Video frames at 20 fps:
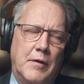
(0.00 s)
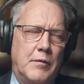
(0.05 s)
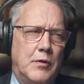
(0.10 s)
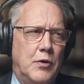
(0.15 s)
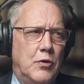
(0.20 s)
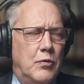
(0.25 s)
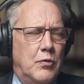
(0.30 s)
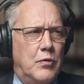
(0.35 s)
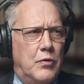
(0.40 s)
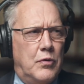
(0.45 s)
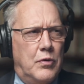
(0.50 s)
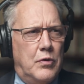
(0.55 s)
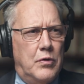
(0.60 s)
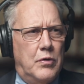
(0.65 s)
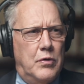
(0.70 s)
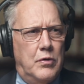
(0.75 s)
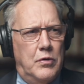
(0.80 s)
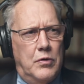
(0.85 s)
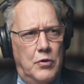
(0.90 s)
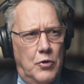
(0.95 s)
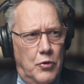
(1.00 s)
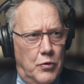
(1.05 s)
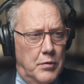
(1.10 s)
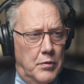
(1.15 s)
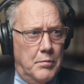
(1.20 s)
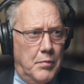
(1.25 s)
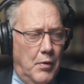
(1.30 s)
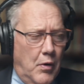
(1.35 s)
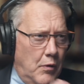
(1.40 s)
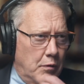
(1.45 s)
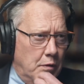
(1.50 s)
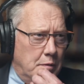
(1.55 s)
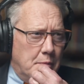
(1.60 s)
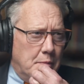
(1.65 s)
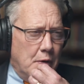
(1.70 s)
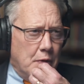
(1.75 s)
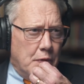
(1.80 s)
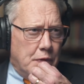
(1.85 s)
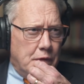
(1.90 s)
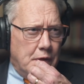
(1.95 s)
you and Baldwin
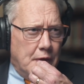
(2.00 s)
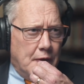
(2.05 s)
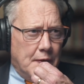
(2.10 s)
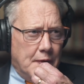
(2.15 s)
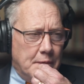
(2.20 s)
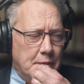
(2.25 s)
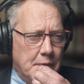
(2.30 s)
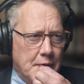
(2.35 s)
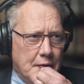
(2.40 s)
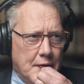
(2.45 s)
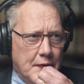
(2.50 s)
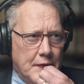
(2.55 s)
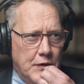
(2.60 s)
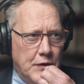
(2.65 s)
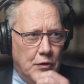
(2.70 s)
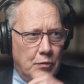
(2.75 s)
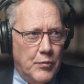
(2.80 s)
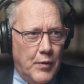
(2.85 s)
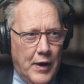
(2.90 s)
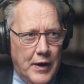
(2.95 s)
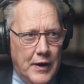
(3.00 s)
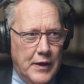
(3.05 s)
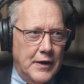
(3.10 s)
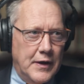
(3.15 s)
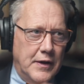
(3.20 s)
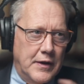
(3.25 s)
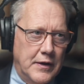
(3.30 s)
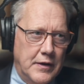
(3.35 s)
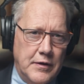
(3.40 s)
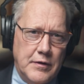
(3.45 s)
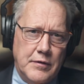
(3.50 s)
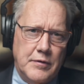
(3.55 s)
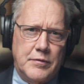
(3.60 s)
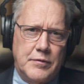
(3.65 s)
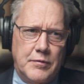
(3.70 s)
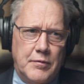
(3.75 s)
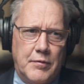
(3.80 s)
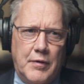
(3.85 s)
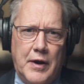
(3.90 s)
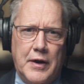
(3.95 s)
both, in your writing and in
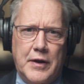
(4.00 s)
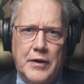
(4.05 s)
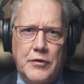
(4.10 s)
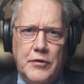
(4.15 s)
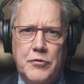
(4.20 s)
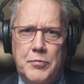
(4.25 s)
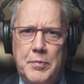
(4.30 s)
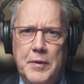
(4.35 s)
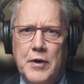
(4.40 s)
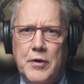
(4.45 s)
his writing, speak